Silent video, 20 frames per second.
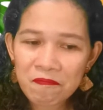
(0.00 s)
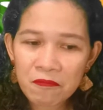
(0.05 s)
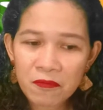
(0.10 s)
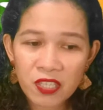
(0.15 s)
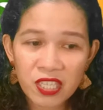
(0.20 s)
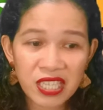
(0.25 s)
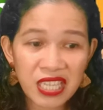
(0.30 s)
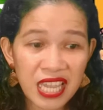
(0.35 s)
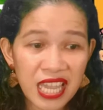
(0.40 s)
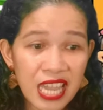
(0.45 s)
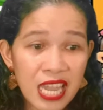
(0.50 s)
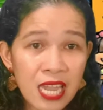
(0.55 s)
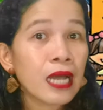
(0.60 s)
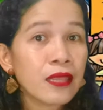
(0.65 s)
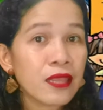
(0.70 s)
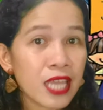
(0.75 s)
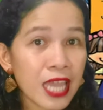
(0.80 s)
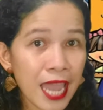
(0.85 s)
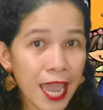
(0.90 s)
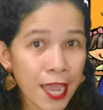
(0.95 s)
See,
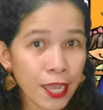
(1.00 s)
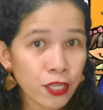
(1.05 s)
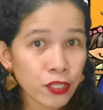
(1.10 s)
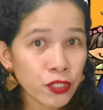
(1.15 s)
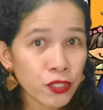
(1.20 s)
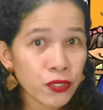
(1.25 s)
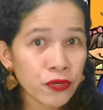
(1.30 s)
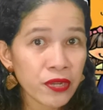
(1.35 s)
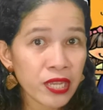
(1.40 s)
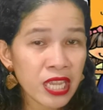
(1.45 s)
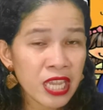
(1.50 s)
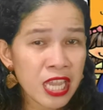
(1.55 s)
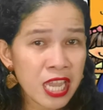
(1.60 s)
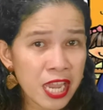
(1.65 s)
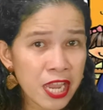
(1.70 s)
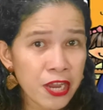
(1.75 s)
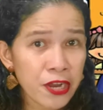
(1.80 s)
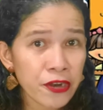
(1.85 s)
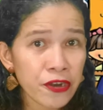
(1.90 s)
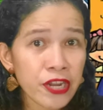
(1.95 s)
the answer
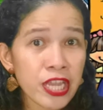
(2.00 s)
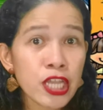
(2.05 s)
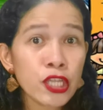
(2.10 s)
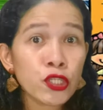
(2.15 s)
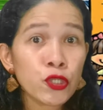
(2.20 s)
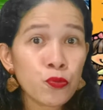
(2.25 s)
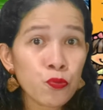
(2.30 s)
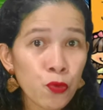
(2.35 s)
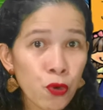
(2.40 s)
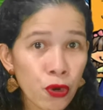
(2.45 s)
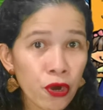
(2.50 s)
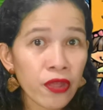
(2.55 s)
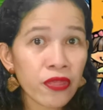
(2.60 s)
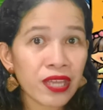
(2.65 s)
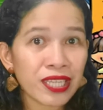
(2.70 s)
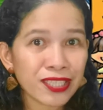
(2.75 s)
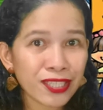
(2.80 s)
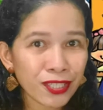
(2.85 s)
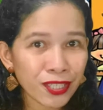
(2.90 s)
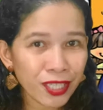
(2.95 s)
here is more
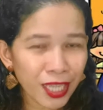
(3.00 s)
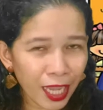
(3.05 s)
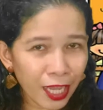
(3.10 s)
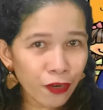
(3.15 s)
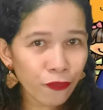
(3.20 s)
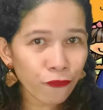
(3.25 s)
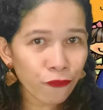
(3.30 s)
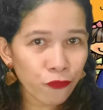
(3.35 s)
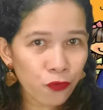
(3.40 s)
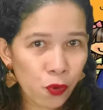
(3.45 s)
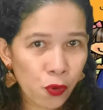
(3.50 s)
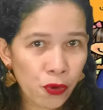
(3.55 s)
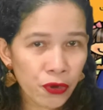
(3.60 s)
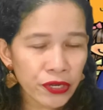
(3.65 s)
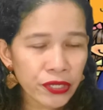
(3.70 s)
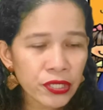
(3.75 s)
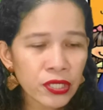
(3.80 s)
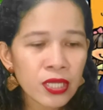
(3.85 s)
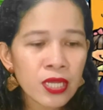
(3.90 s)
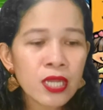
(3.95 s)
than 10, of
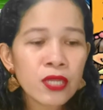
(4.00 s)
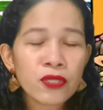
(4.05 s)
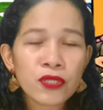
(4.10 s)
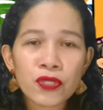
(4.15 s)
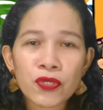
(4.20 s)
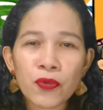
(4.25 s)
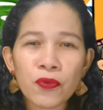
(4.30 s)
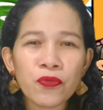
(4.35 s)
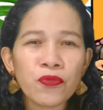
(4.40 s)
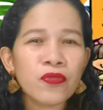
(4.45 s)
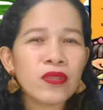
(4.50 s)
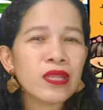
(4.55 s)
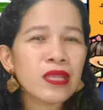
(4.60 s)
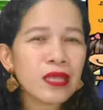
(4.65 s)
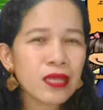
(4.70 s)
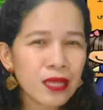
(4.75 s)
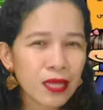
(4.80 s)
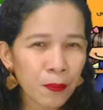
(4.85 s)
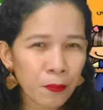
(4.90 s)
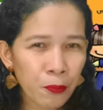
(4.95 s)
course. So
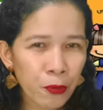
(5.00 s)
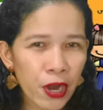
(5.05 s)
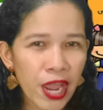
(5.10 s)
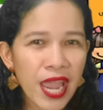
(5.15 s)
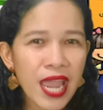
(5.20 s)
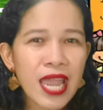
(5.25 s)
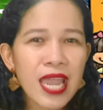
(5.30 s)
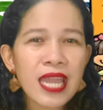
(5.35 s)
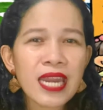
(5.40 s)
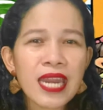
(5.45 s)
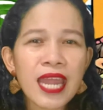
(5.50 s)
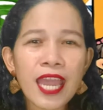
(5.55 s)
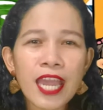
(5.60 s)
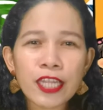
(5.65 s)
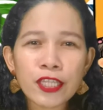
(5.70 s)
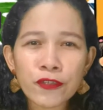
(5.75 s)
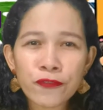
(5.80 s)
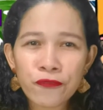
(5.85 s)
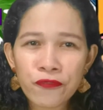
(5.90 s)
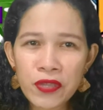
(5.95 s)
the brain
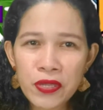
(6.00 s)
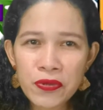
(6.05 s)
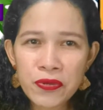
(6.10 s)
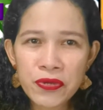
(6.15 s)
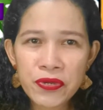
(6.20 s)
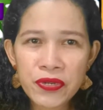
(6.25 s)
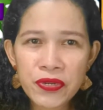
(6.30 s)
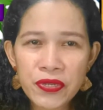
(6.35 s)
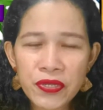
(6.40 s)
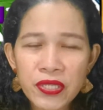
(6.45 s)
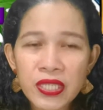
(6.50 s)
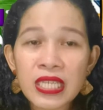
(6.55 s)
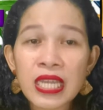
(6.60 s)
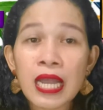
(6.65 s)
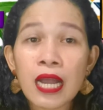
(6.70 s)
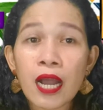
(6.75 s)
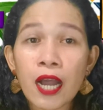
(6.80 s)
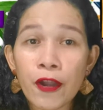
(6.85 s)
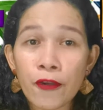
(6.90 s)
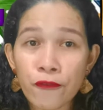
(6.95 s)
and the fingers
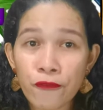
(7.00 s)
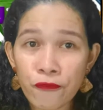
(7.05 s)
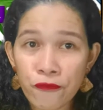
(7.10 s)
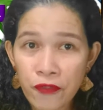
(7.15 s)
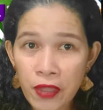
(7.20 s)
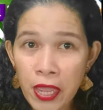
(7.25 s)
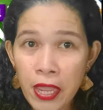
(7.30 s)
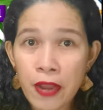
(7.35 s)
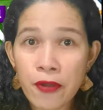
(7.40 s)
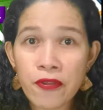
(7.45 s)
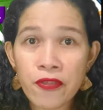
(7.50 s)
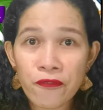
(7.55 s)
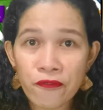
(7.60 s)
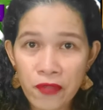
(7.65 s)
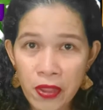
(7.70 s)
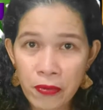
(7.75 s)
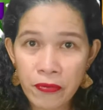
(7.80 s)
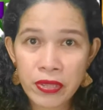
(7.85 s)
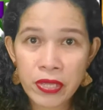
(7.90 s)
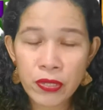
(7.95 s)
are very,
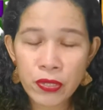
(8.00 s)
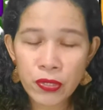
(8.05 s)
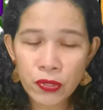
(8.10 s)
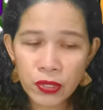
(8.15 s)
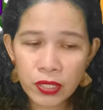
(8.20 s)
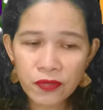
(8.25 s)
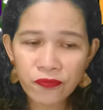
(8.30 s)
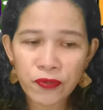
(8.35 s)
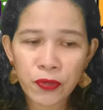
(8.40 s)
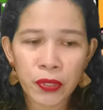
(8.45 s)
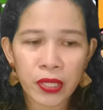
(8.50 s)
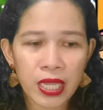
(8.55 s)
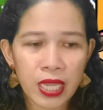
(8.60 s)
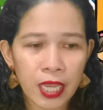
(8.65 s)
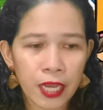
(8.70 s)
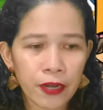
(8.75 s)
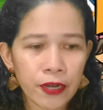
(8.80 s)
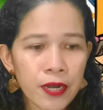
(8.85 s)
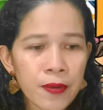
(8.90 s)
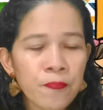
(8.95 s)
very useful
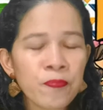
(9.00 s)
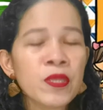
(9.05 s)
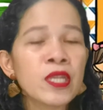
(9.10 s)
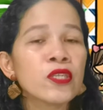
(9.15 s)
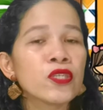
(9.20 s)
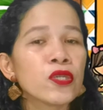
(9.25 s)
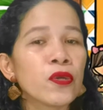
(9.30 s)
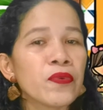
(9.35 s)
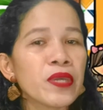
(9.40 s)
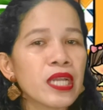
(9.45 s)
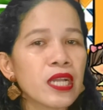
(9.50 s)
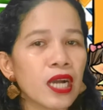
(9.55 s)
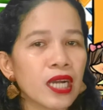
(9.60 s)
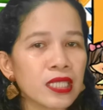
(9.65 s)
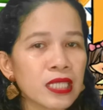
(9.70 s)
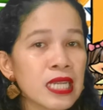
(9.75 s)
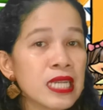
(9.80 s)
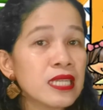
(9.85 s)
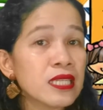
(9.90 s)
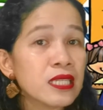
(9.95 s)
here. So we
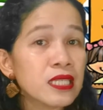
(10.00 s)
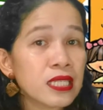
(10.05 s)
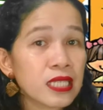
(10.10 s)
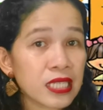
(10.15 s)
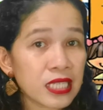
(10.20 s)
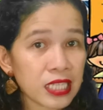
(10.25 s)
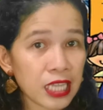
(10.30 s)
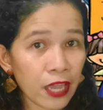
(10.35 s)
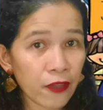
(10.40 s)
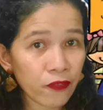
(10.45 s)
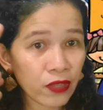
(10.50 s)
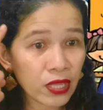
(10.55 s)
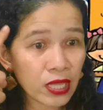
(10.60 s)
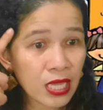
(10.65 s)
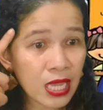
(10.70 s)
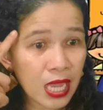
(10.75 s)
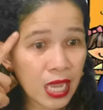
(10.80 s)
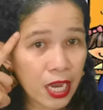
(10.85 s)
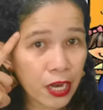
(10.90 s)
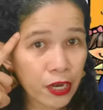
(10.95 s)
got 7
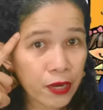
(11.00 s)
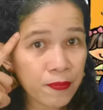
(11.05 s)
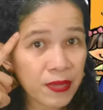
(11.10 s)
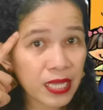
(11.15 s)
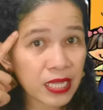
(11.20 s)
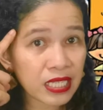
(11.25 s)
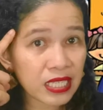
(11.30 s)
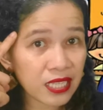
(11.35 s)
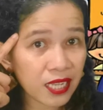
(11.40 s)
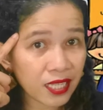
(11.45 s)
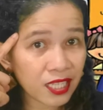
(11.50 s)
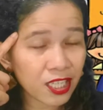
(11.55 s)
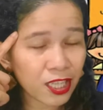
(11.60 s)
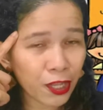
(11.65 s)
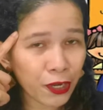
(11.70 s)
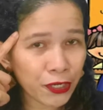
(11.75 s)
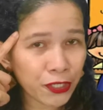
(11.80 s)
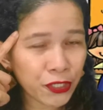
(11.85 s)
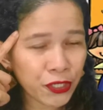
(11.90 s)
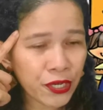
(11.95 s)
here because that's
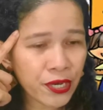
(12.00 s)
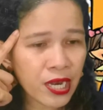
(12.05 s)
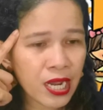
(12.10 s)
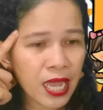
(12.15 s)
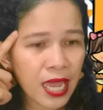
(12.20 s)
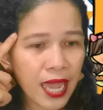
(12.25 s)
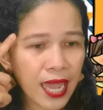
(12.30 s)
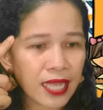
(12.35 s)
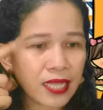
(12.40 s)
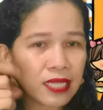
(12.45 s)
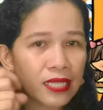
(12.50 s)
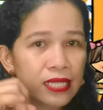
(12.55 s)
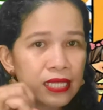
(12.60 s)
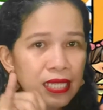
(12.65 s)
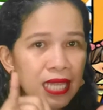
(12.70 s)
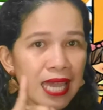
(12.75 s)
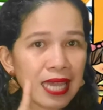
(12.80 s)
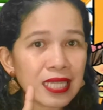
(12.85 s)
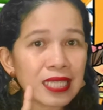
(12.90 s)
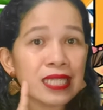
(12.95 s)
larger, and
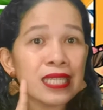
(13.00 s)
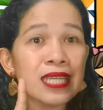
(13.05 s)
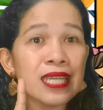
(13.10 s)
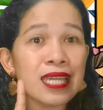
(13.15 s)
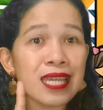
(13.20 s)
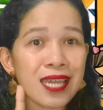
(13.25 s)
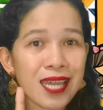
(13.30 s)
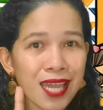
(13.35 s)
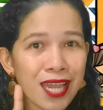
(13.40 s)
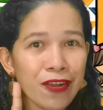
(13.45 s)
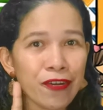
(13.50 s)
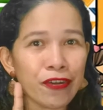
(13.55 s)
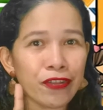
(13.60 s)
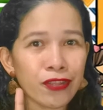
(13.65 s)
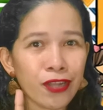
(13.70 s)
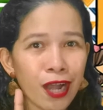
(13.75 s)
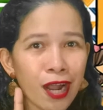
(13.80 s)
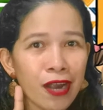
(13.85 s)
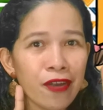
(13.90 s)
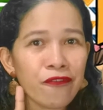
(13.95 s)
6 here on
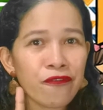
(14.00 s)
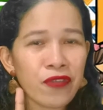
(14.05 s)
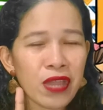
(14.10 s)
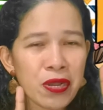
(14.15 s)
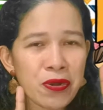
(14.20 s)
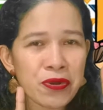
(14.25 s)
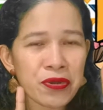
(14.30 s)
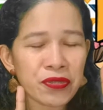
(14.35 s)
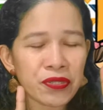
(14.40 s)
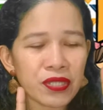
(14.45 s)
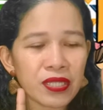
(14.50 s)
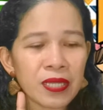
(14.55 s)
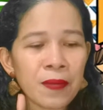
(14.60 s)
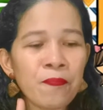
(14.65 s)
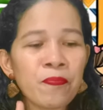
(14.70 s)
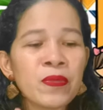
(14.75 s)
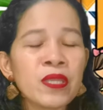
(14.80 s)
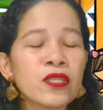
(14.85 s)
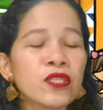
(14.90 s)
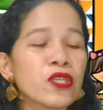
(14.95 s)
our fingers.
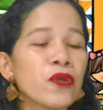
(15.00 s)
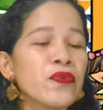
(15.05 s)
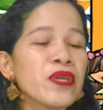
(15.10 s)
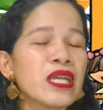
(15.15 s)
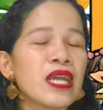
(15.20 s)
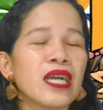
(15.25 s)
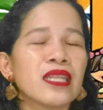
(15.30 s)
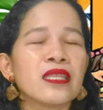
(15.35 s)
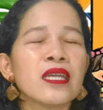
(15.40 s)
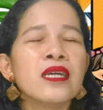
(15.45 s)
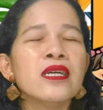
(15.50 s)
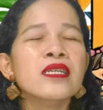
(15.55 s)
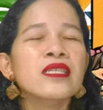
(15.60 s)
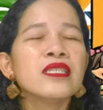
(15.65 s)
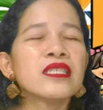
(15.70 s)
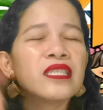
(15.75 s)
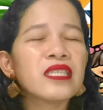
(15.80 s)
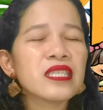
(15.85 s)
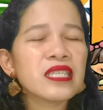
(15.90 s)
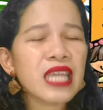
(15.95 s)
So we got
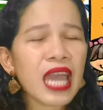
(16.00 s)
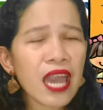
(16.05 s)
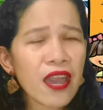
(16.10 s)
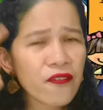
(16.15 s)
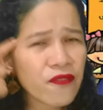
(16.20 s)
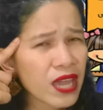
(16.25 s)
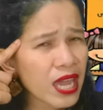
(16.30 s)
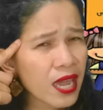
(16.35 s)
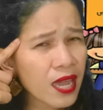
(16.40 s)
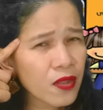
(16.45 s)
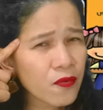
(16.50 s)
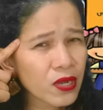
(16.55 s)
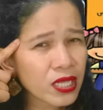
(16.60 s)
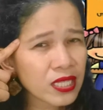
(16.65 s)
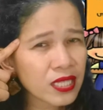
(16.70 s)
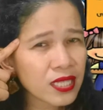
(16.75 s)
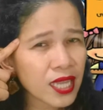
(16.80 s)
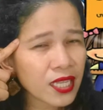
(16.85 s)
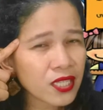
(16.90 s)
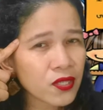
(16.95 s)
7.
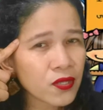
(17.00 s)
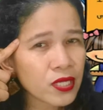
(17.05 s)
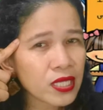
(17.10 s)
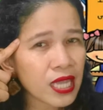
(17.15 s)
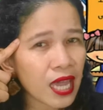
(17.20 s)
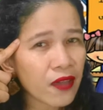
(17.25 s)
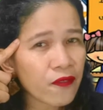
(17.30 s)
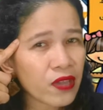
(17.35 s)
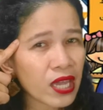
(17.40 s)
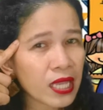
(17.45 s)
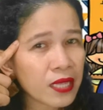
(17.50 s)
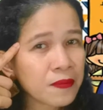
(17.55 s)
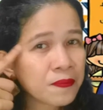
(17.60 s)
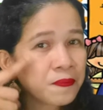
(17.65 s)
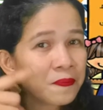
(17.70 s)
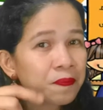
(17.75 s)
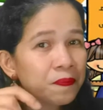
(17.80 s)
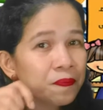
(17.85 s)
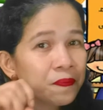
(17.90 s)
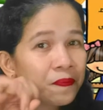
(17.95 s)
What's next to 7?
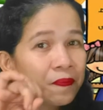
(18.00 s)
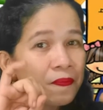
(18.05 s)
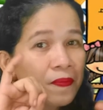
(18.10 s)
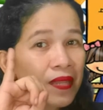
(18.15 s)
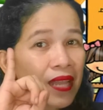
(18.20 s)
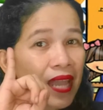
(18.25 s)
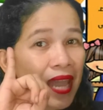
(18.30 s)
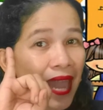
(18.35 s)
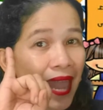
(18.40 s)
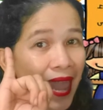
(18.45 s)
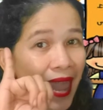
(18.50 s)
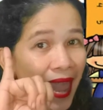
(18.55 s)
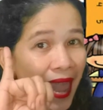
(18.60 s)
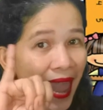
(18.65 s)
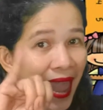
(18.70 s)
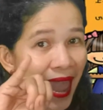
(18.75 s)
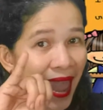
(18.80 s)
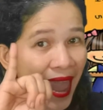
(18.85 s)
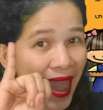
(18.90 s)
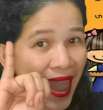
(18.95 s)

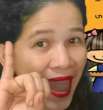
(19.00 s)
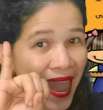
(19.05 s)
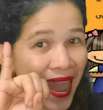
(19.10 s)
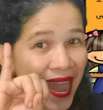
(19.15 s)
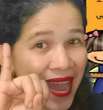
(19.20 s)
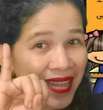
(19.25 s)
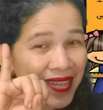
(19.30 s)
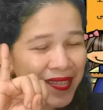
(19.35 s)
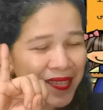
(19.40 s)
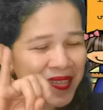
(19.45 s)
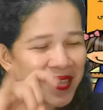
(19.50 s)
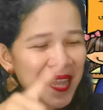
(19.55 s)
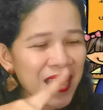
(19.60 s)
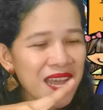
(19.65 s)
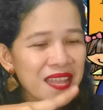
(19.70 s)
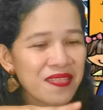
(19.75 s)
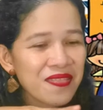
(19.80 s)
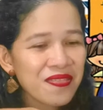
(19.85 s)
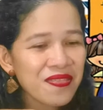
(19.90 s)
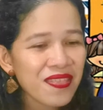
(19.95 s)
8,
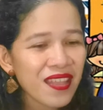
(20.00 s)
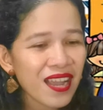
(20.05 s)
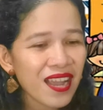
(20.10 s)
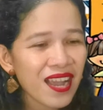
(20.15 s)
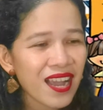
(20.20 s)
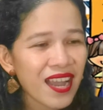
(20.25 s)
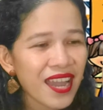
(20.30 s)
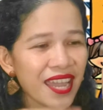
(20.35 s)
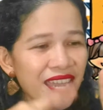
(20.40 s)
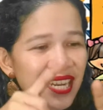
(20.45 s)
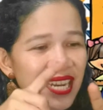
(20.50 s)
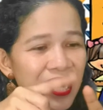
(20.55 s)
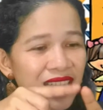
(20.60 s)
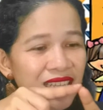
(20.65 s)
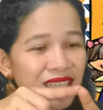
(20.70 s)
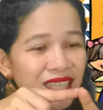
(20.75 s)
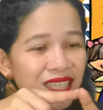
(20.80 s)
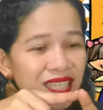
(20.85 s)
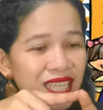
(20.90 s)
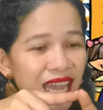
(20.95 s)
9,
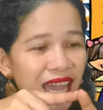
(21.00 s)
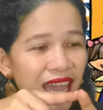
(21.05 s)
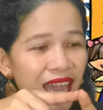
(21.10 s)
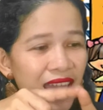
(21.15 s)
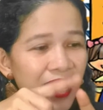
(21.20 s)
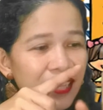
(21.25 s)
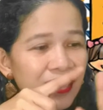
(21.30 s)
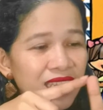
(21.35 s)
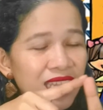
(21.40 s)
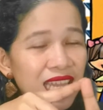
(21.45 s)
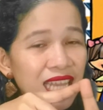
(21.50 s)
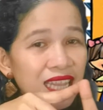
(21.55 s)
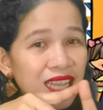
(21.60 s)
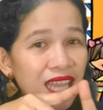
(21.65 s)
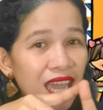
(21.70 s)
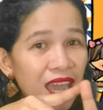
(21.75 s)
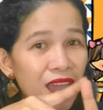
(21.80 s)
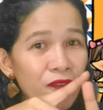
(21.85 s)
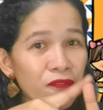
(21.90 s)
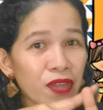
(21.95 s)
10,
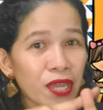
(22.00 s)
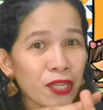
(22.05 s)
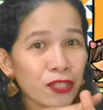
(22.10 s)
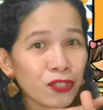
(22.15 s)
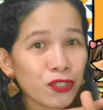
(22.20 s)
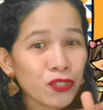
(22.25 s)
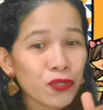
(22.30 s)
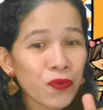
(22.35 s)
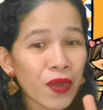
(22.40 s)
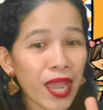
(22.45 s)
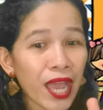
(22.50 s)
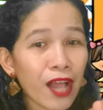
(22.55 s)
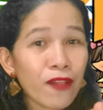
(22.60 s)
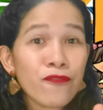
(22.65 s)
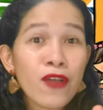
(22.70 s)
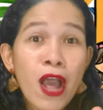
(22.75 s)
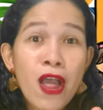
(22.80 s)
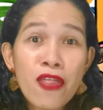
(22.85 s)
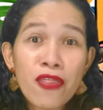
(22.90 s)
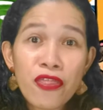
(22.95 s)
11,
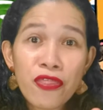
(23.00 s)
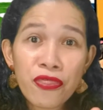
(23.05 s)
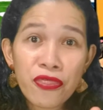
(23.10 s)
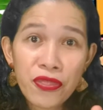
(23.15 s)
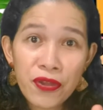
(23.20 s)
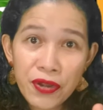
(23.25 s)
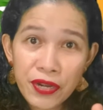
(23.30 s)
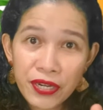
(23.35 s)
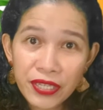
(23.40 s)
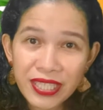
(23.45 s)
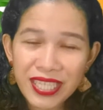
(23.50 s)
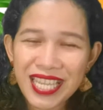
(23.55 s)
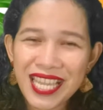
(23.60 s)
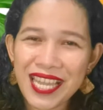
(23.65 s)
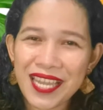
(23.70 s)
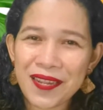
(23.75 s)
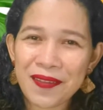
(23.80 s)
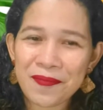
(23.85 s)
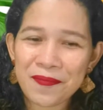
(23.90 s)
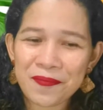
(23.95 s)
12,
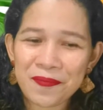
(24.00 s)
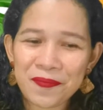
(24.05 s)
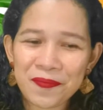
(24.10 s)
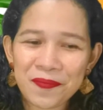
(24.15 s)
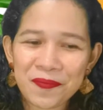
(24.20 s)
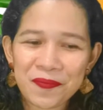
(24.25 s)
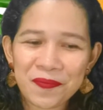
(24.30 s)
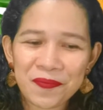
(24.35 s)
13.